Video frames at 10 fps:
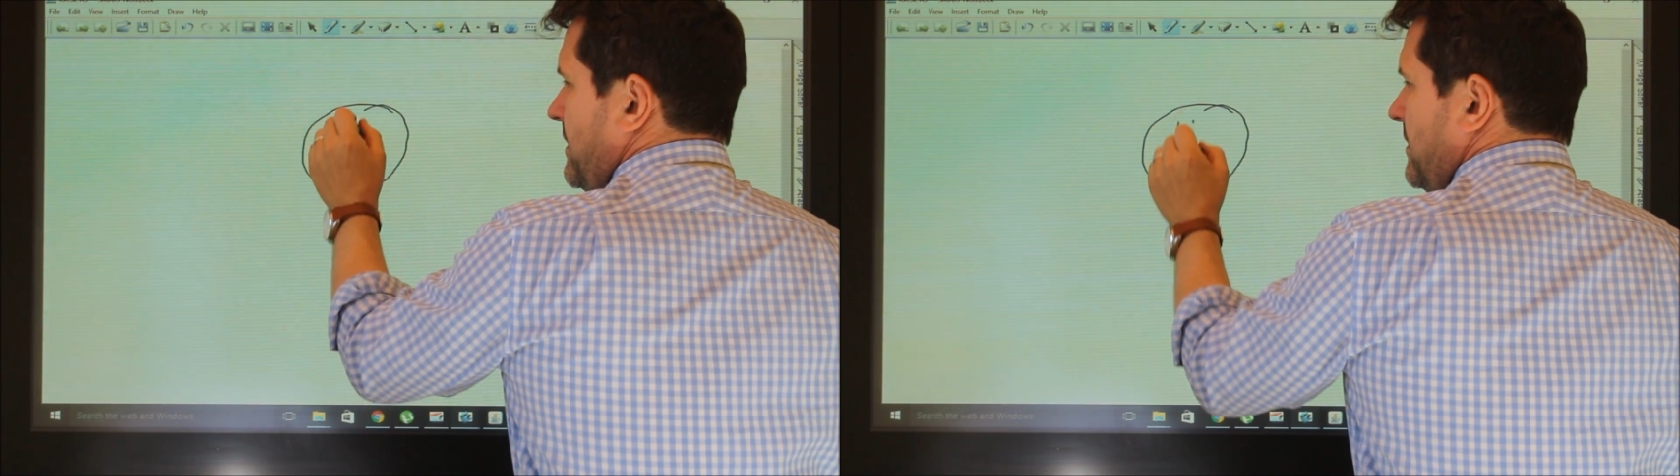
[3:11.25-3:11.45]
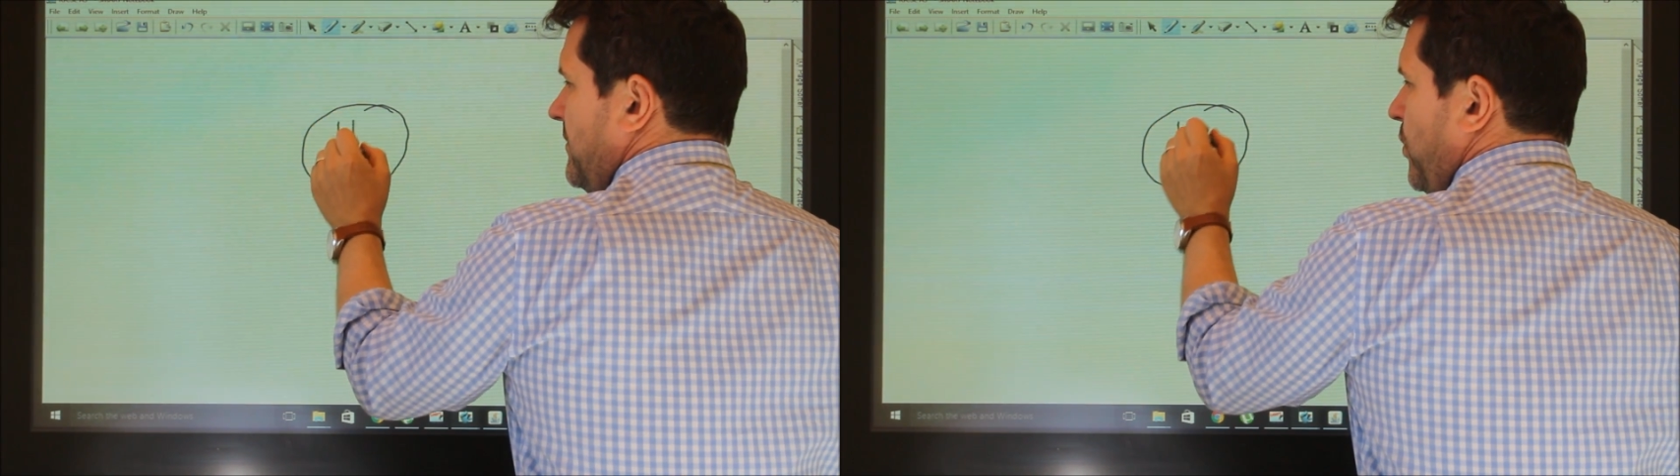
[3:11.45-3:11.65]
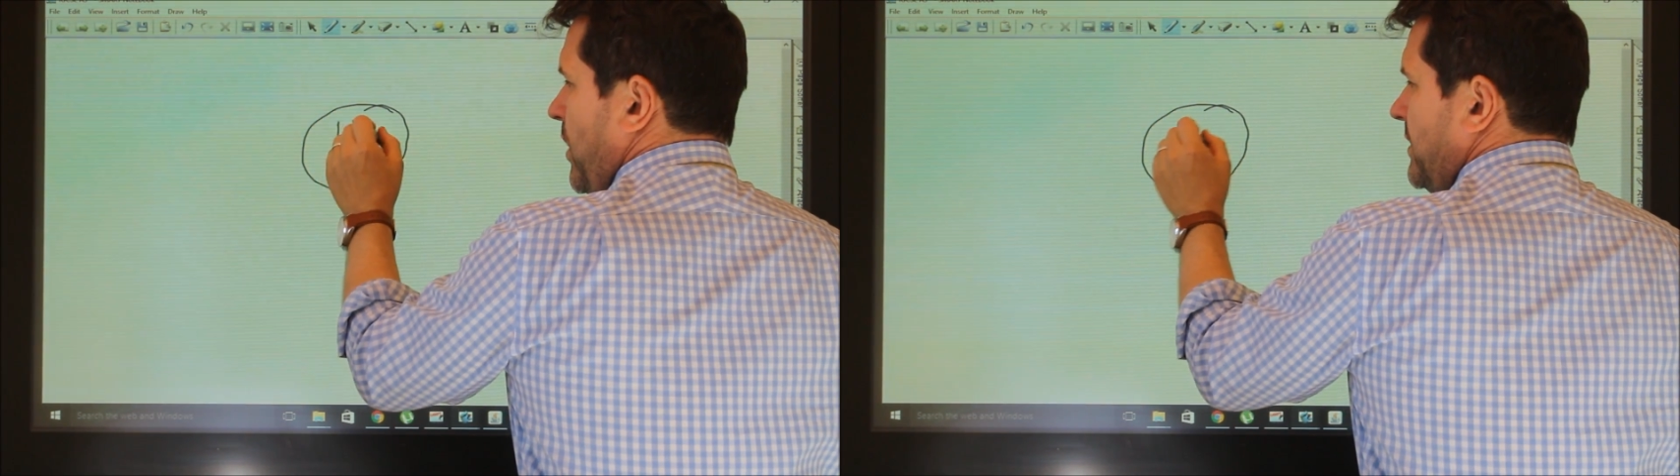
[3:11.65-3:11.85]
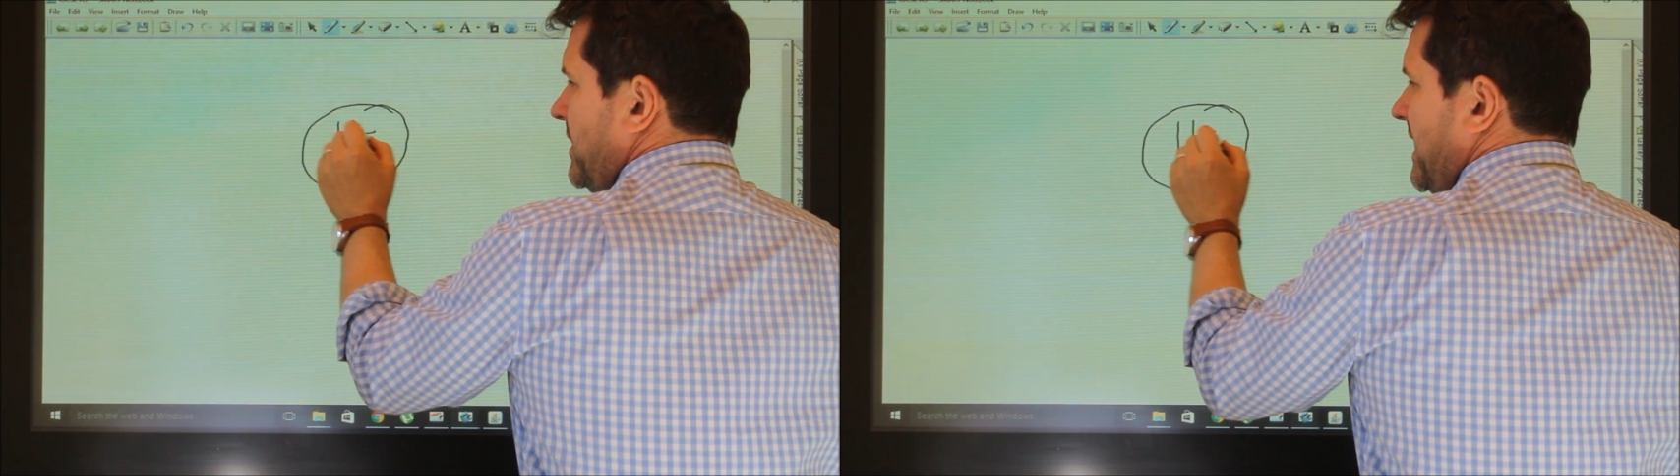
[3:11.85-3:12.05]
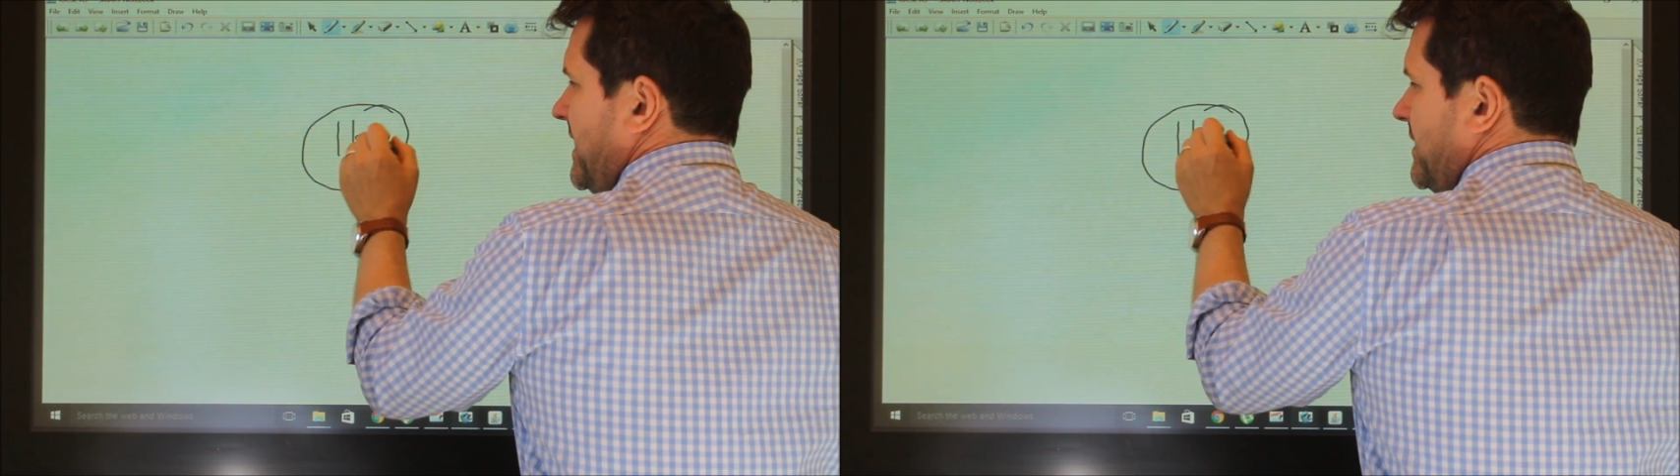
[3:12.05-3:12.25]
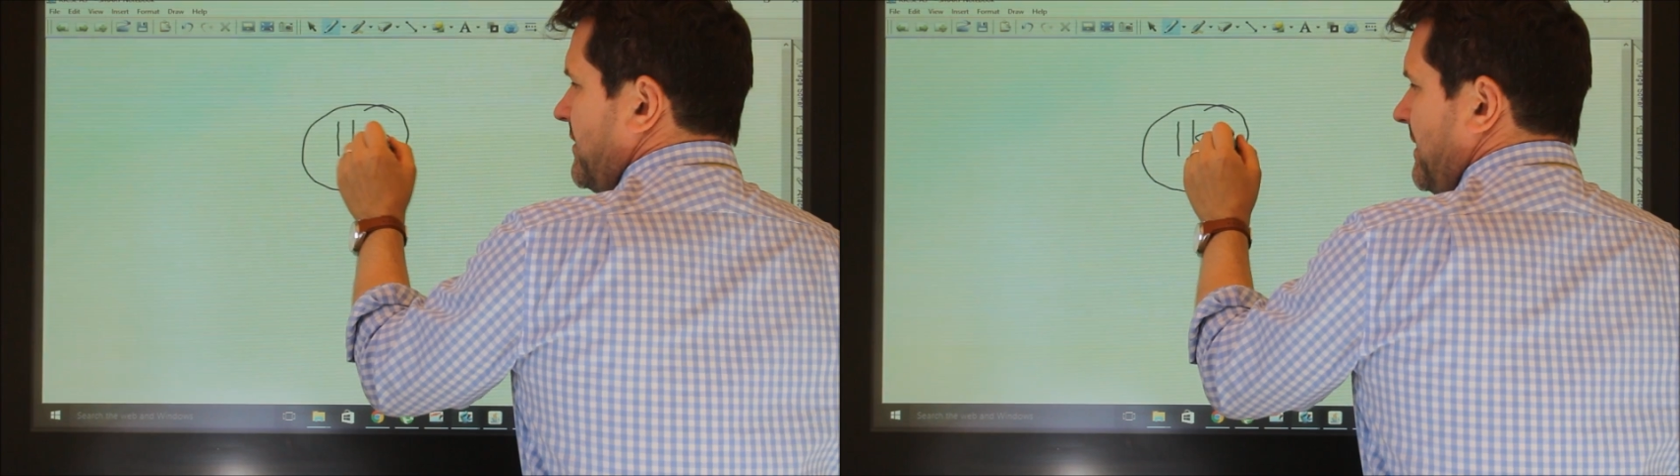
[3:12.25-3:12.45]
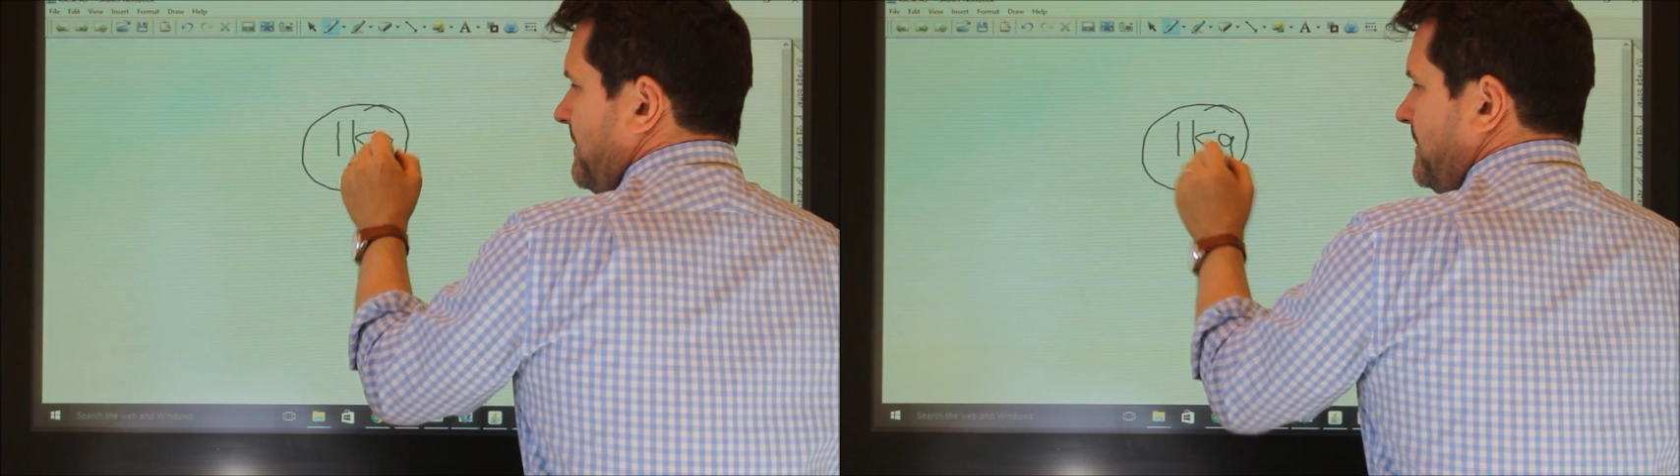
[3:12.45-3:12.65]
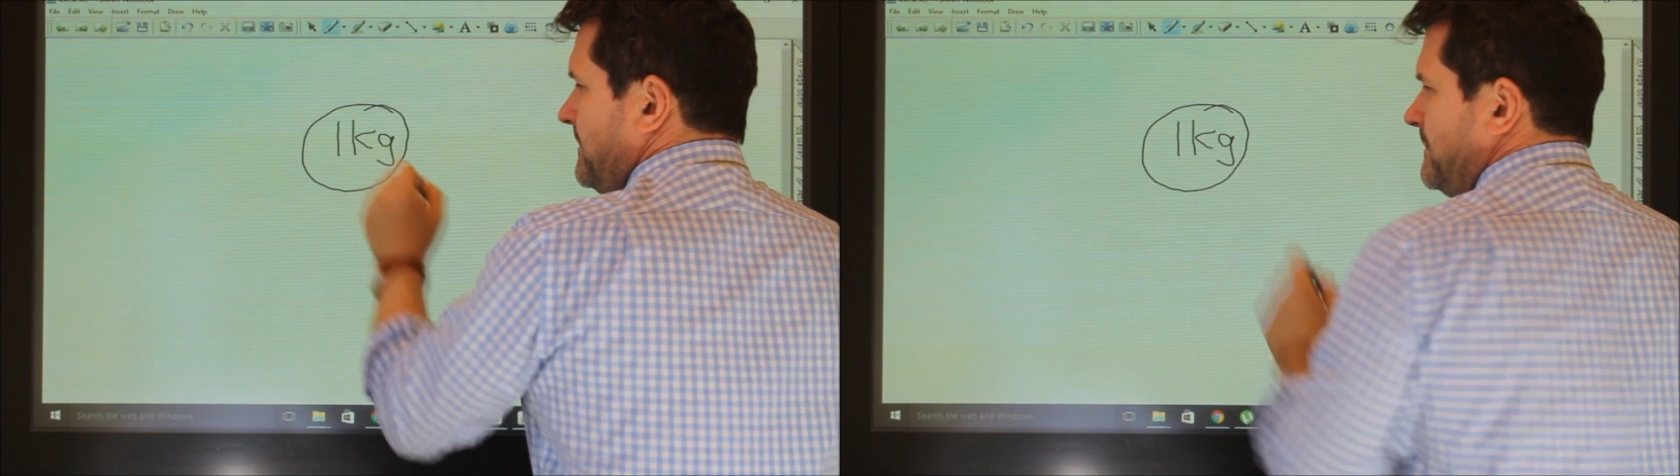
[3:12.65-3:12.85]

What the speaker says: of 1 kilogram,